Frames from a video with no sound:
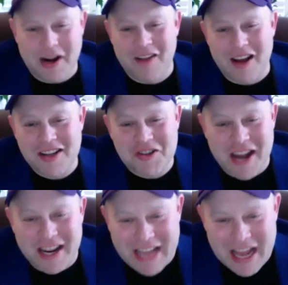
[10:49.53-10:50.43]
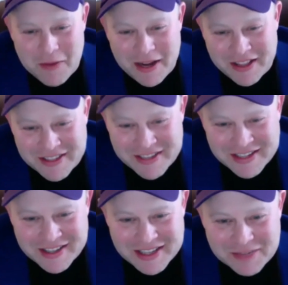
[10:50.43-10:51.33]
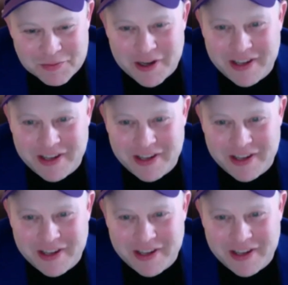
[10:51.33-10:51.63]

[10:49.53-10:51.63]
I've lost track of how many this is at this point.